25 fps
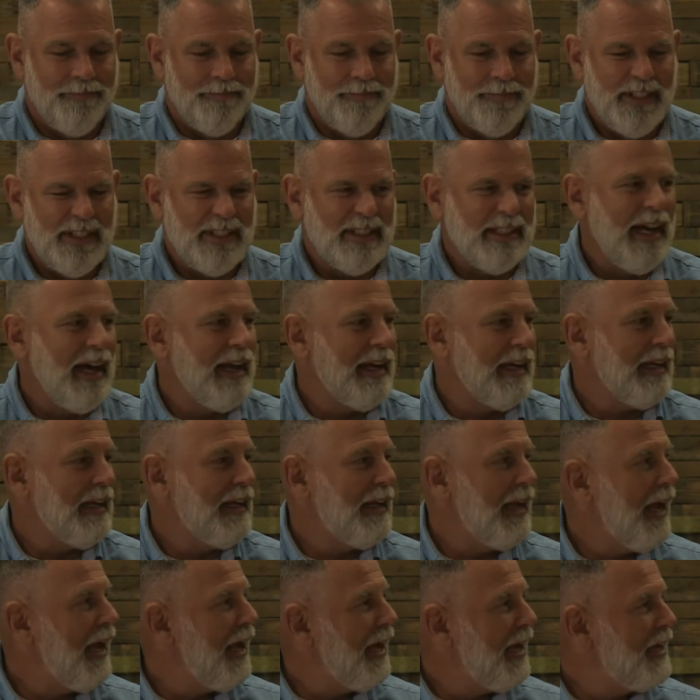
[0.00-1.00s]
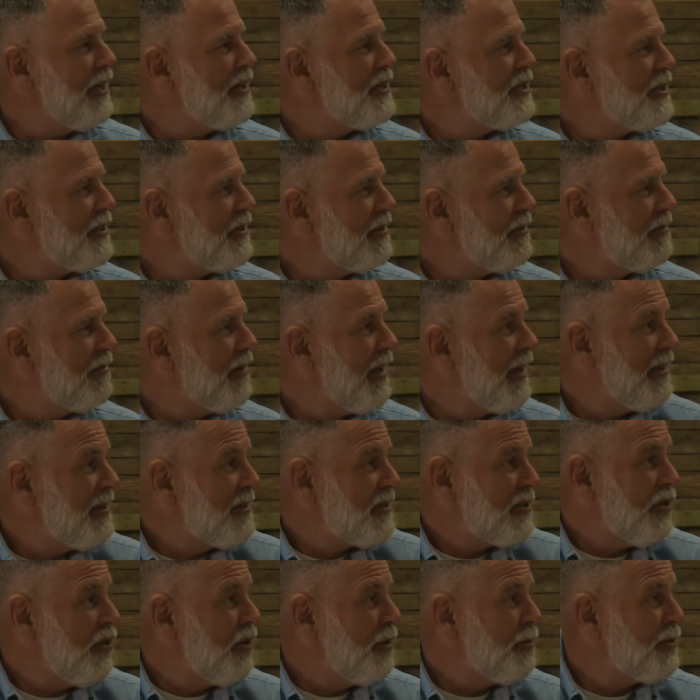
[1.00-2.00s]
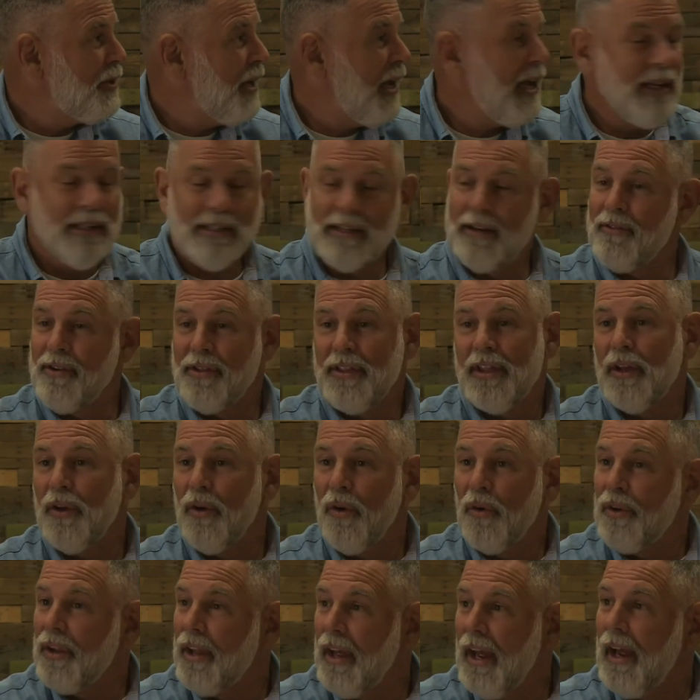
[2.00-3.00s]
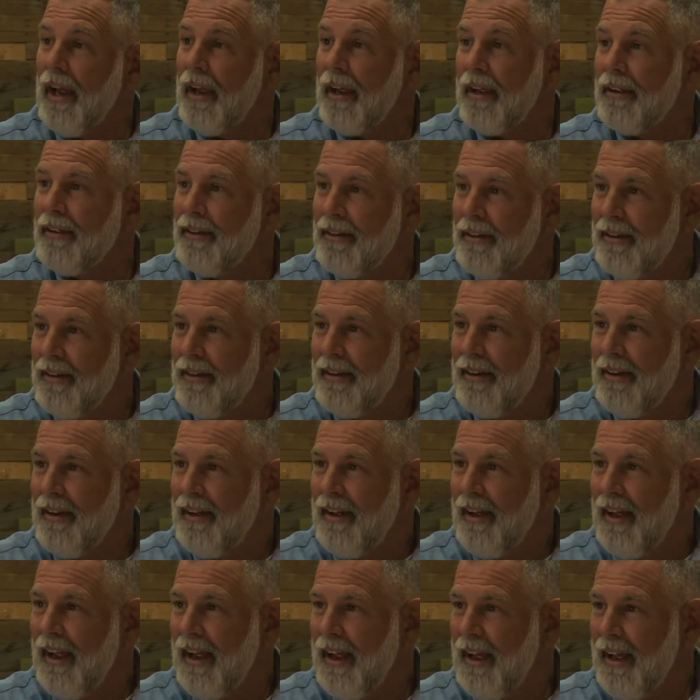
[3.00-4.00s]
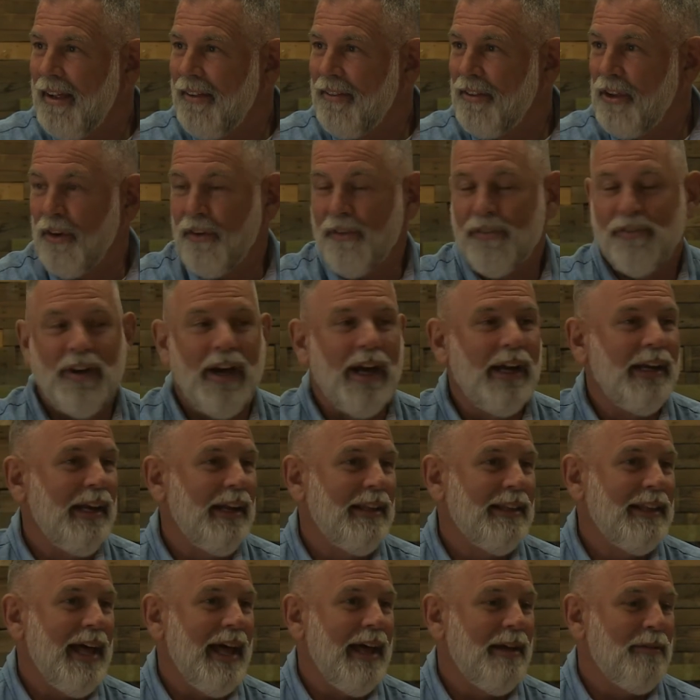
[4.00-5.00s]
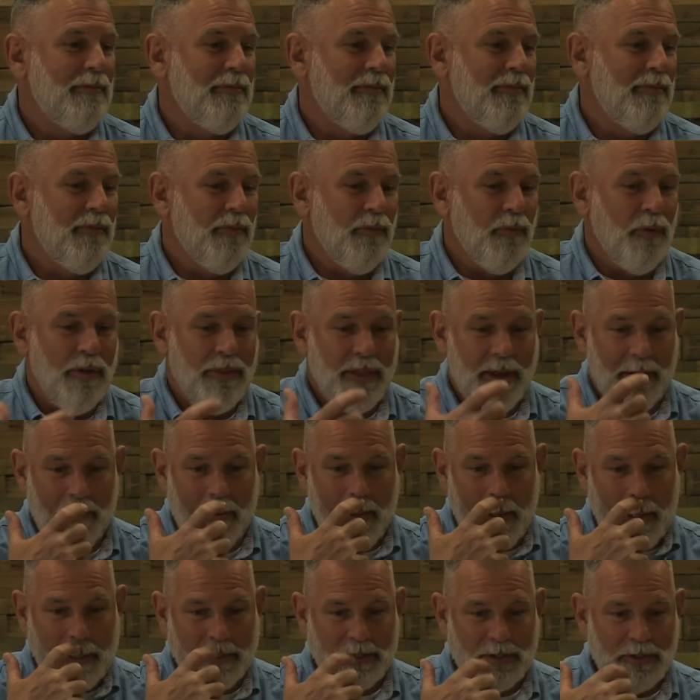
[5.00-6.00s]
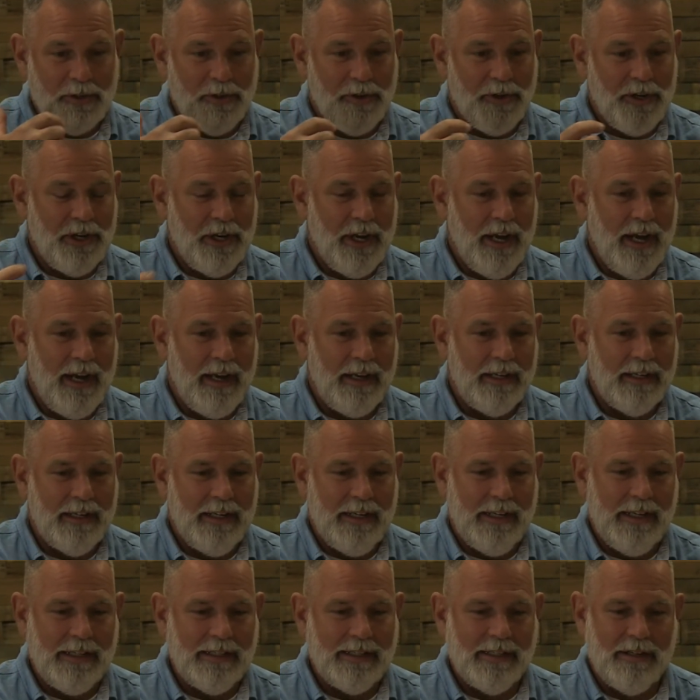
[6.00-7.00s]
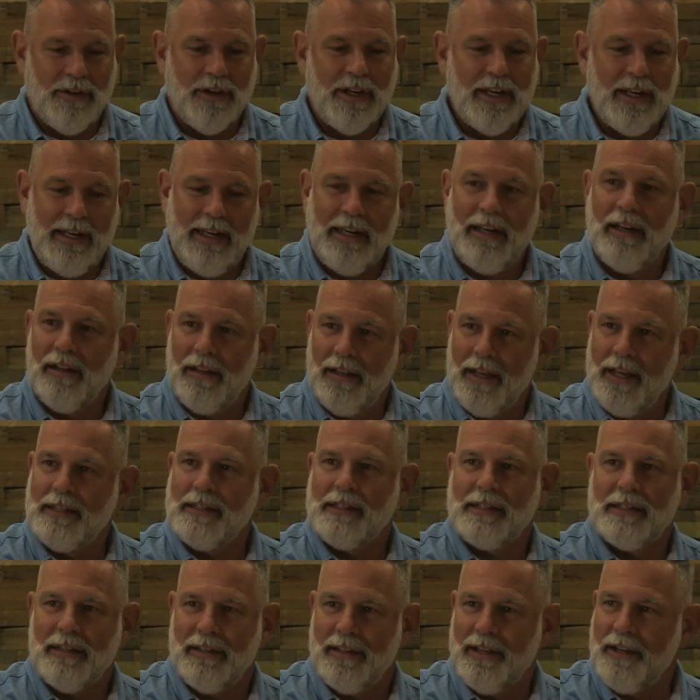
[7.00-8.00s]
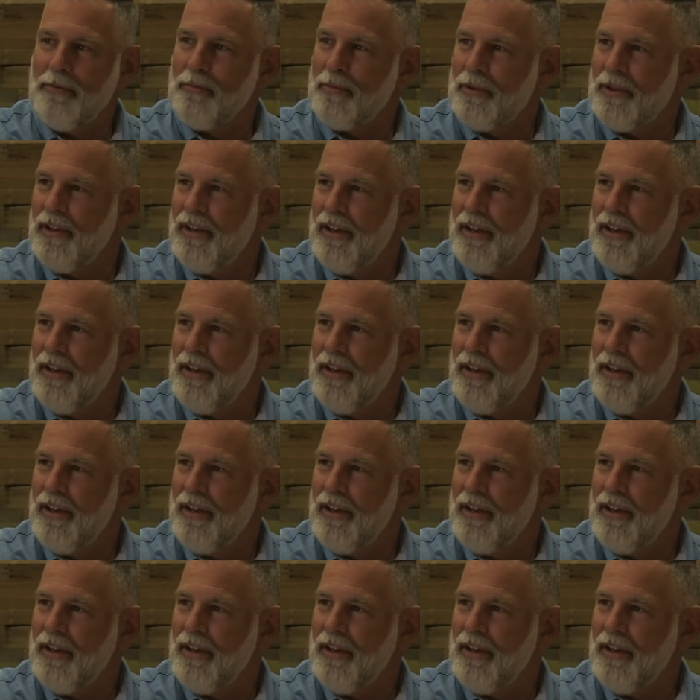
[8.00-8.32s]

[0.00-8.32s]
just not engaged, they just go up and say, hey, is everything okay? And they're finding that with everything that's going on, kids are getting less sleep.